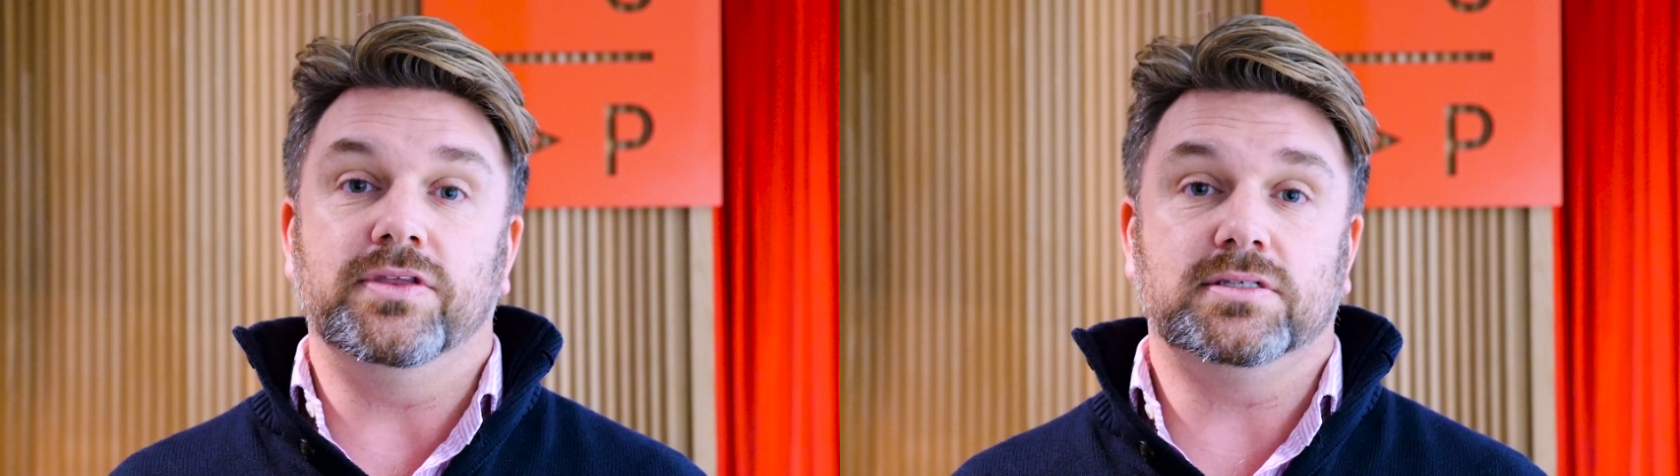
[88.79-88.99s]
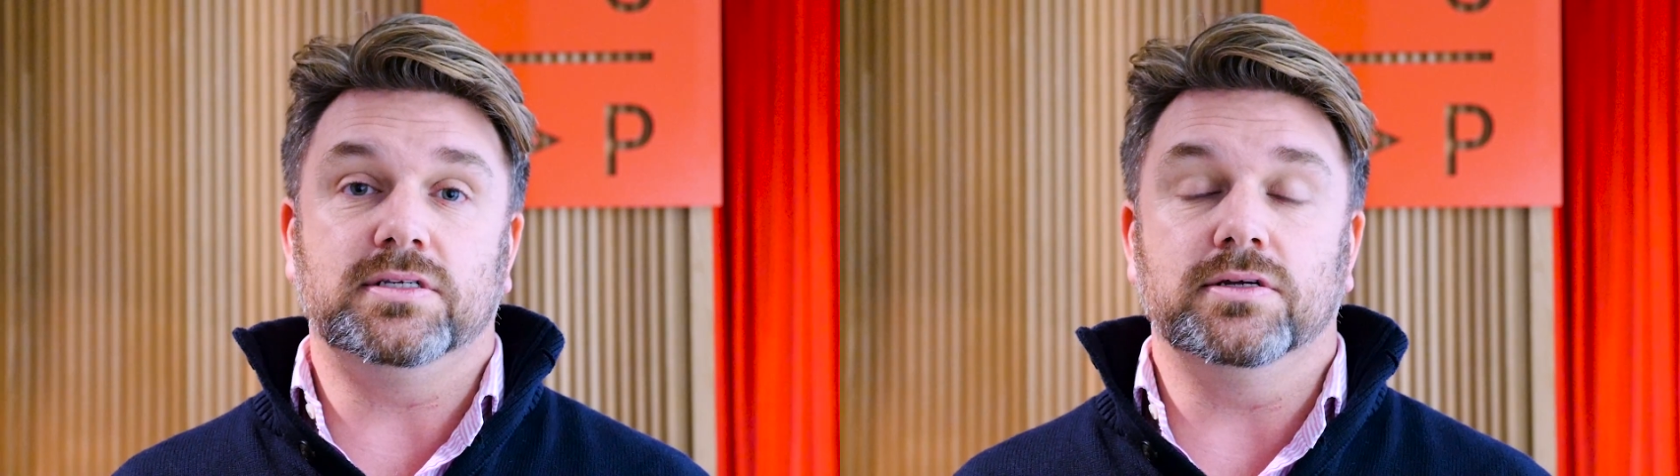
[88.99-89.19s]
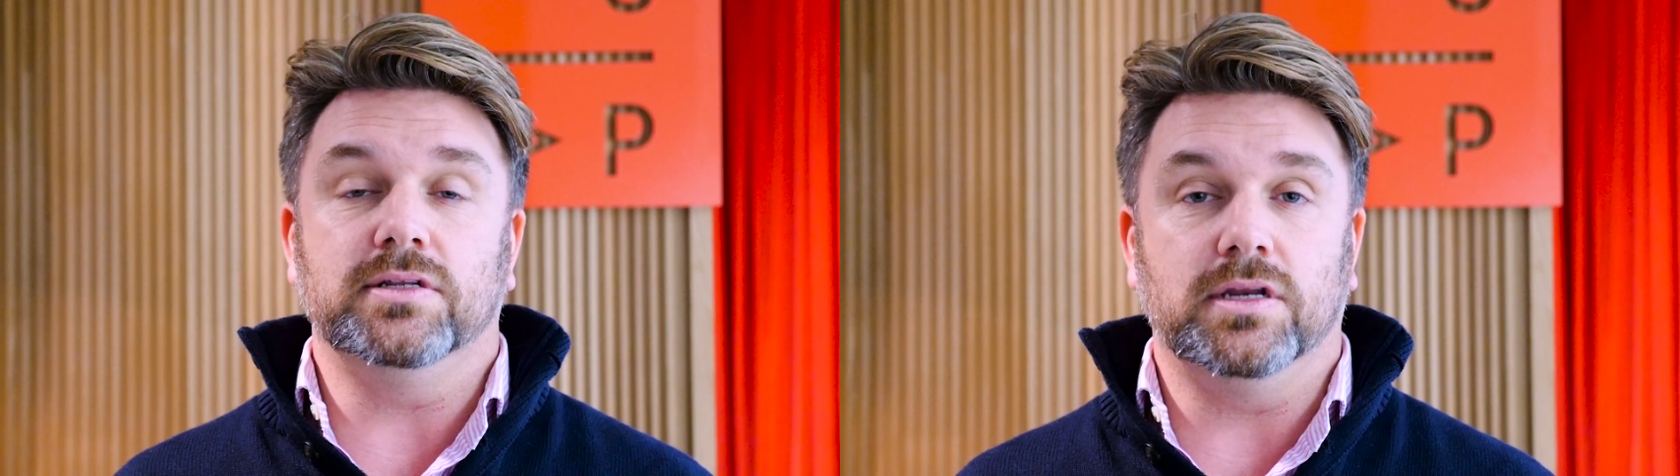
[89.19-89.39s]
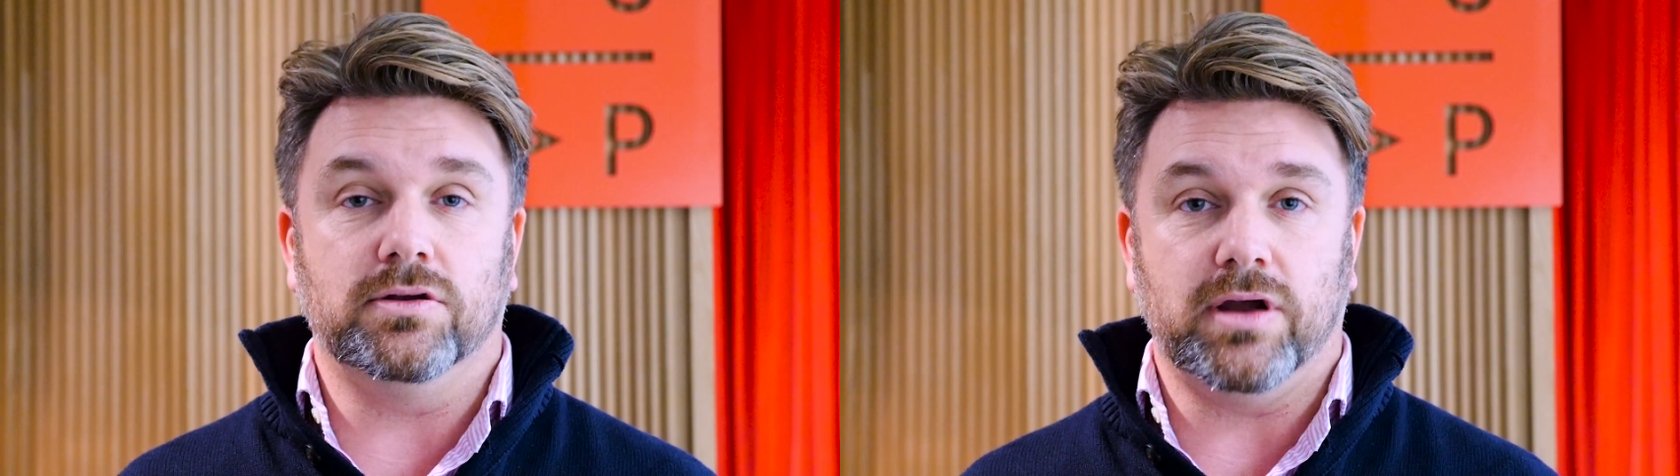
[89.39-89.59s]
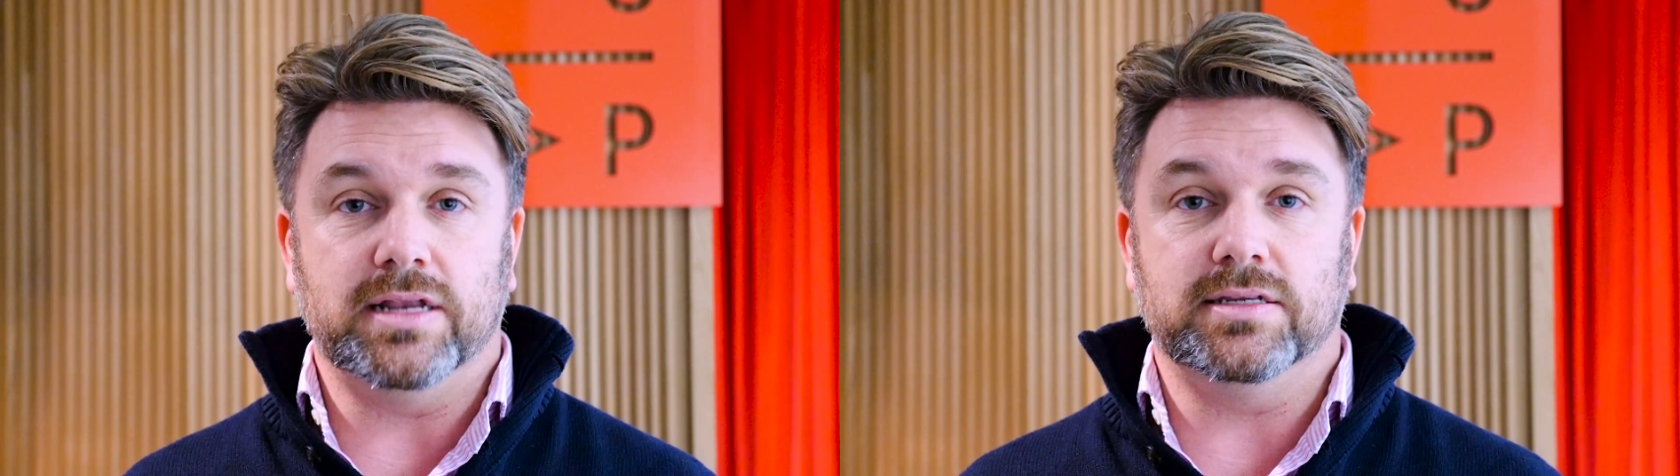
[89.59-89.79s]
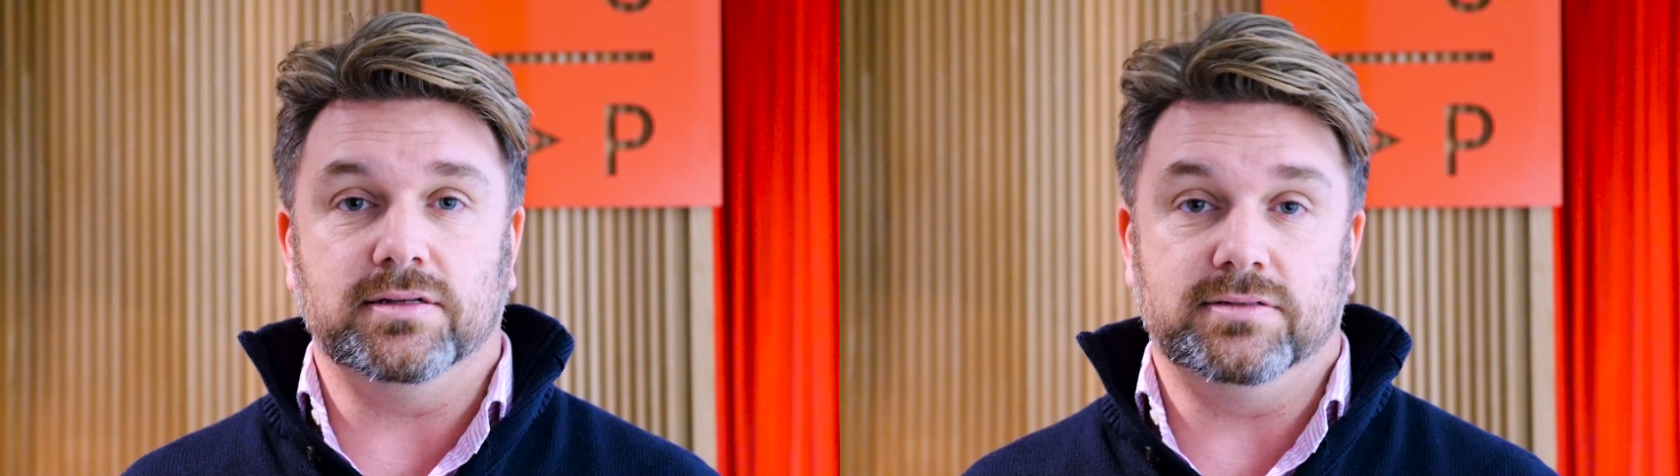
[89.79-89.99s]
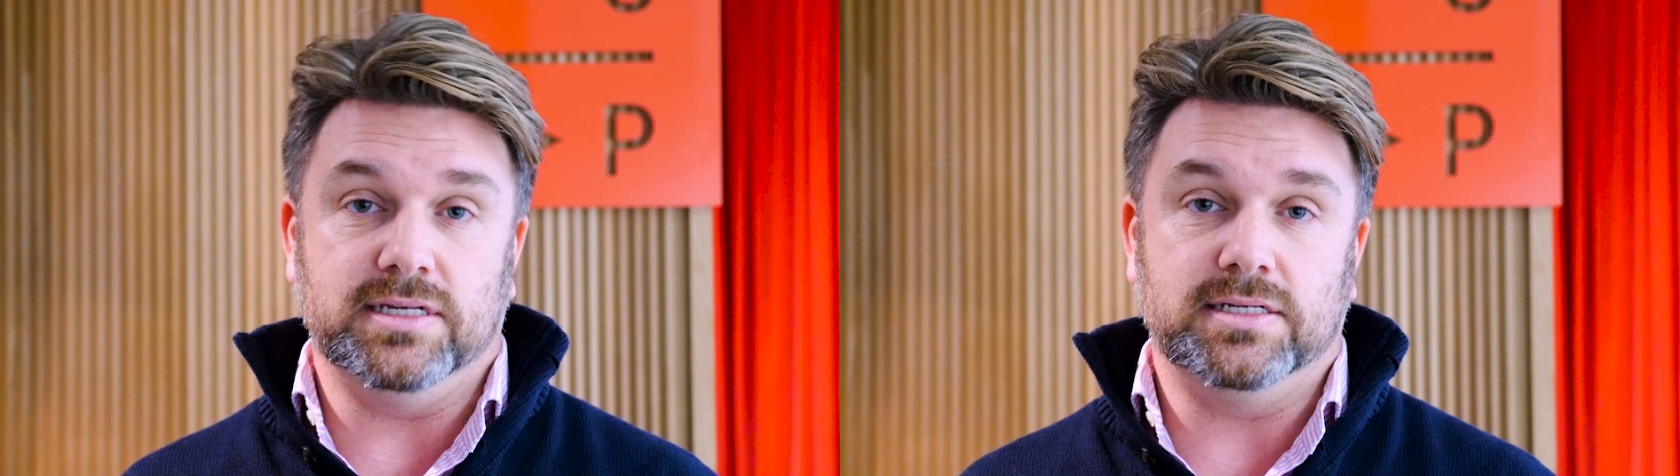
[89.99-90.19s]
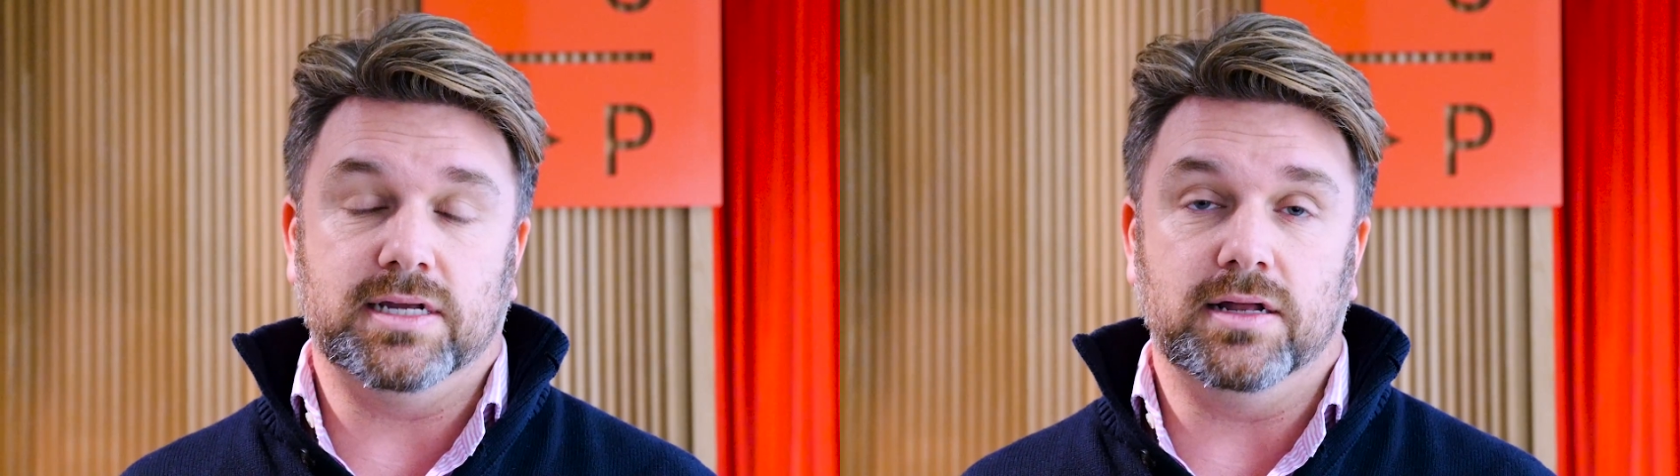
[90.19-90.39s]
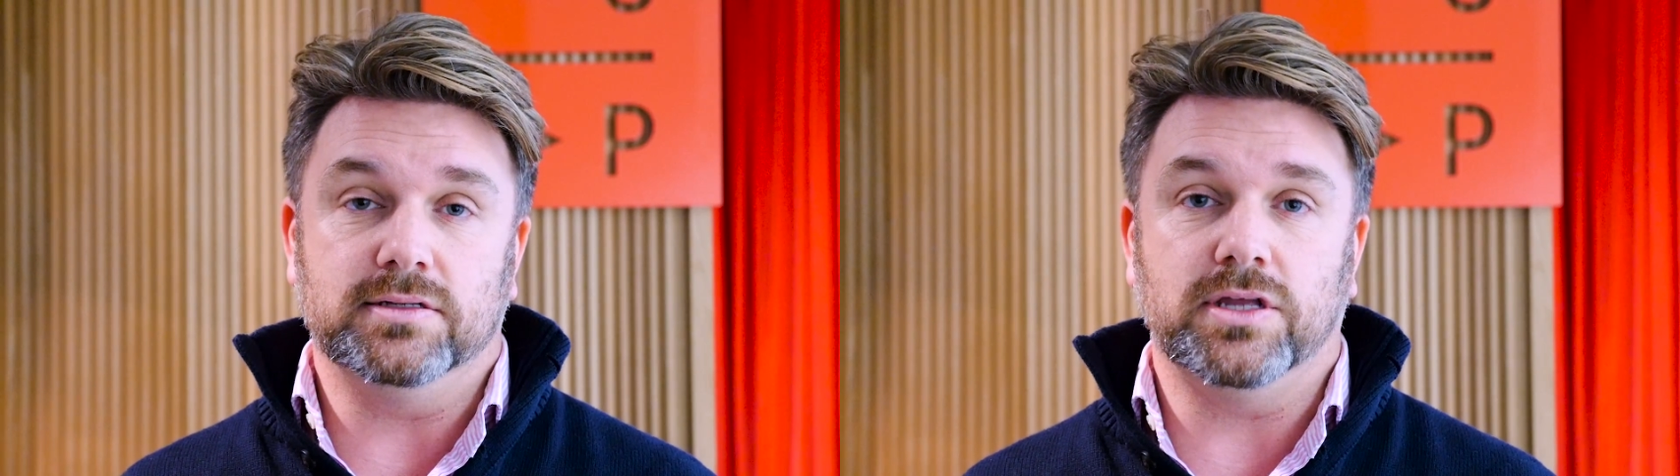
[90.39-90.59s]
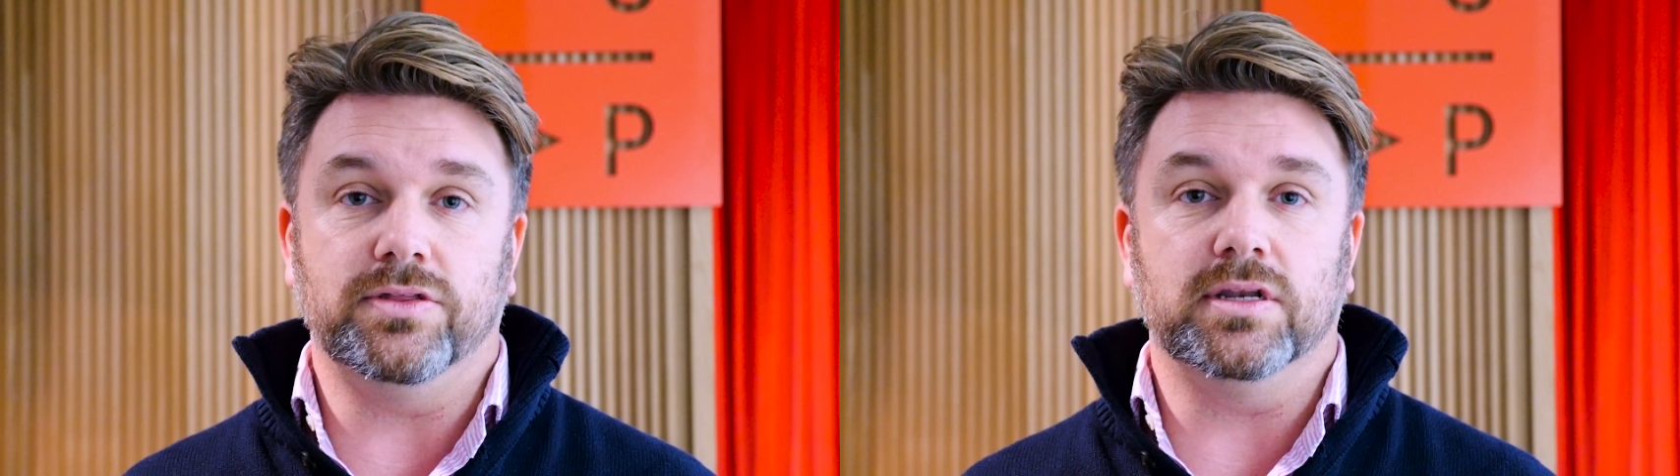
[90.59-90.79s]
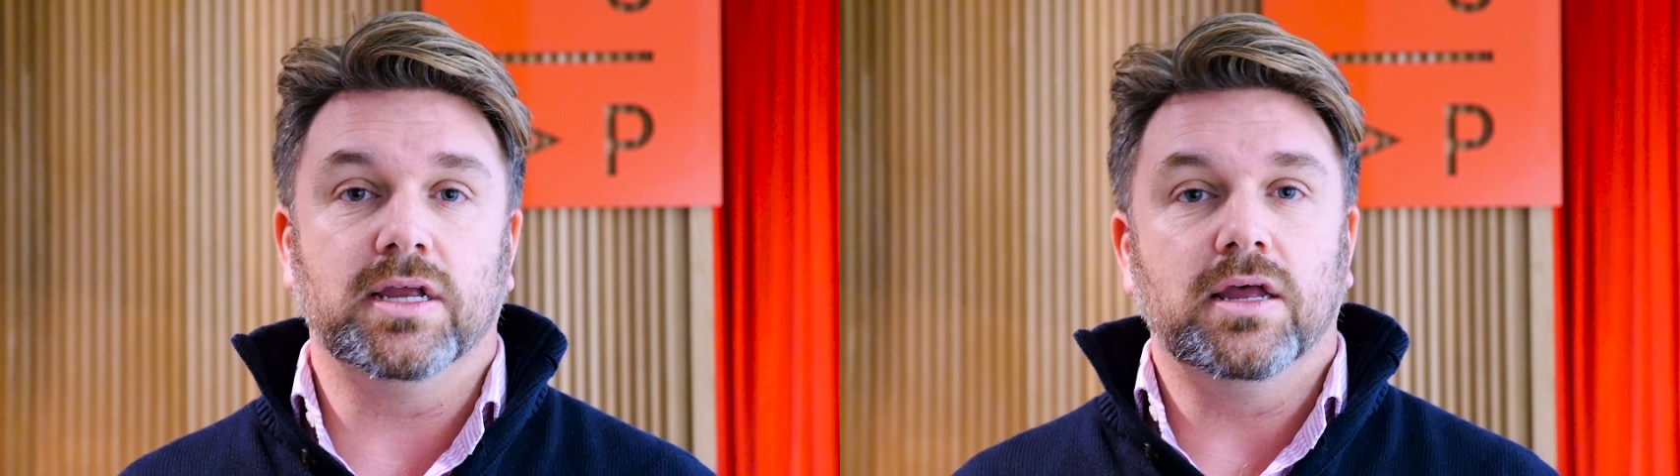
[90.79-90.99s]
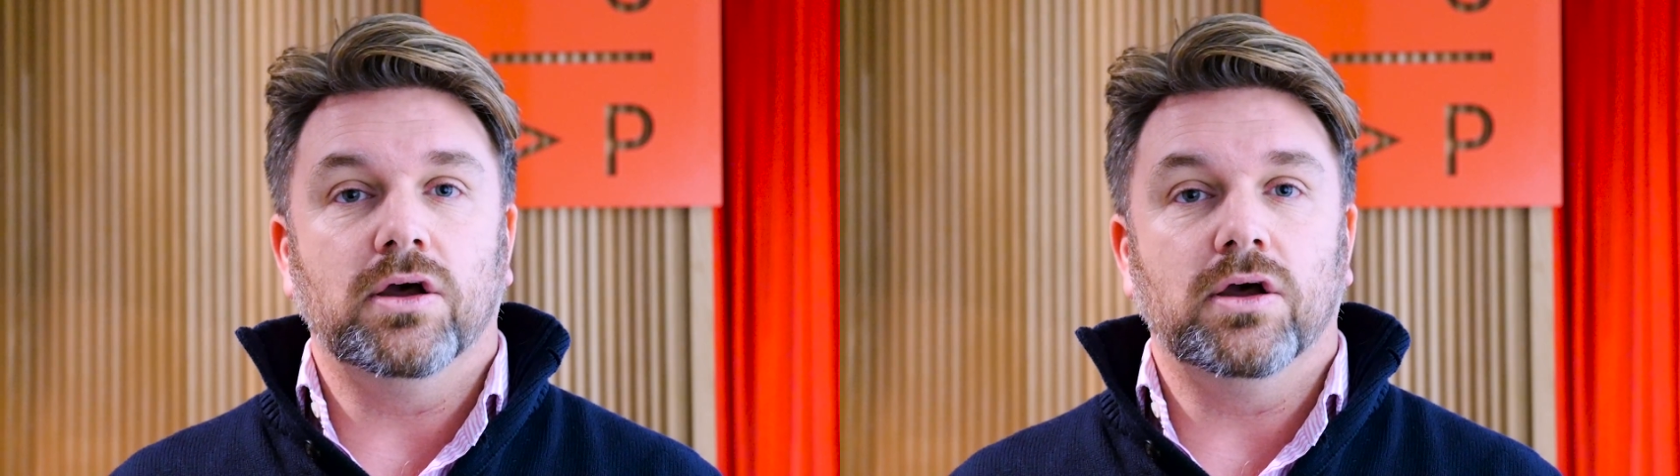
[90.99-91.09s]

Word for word: this deal in a great deal of detail so that